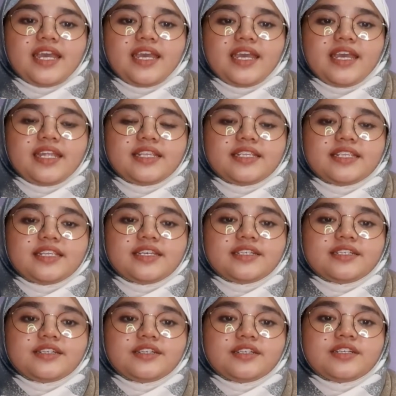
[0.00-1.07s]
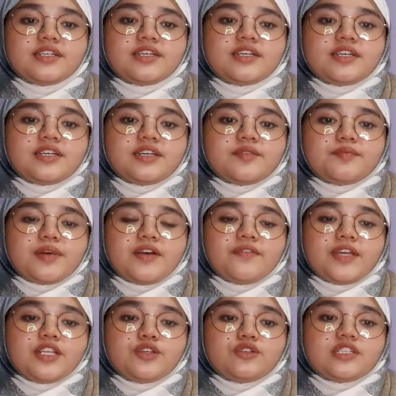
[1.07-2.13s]
and the par
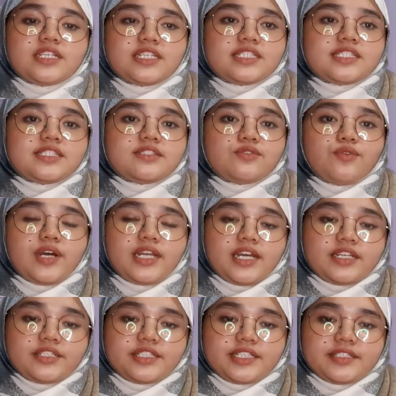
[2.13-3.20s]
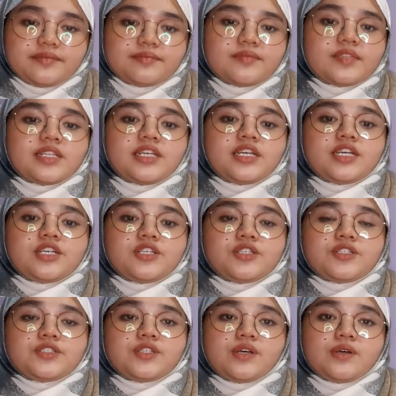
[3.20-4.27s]
value is 100.
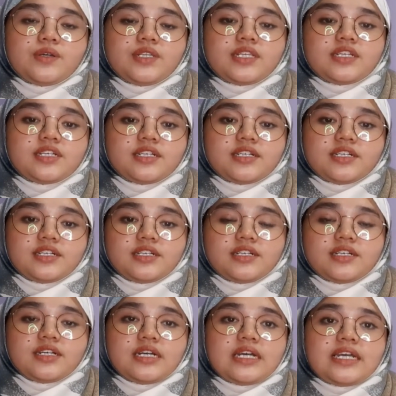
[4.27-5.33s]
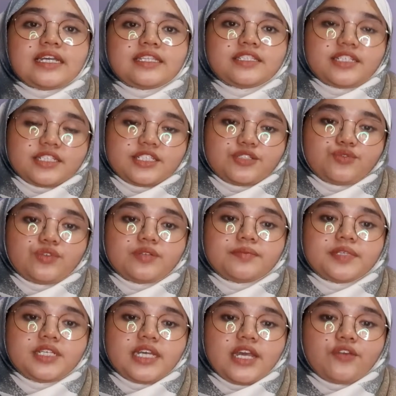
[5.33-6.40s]
So the interest will
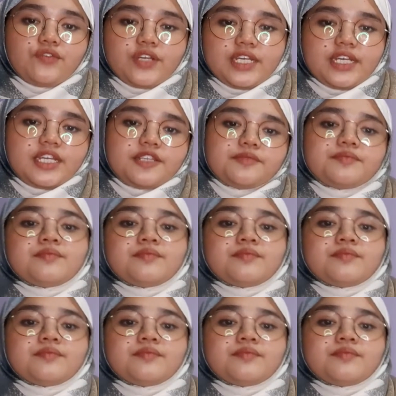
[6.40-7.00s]
be at ringgit.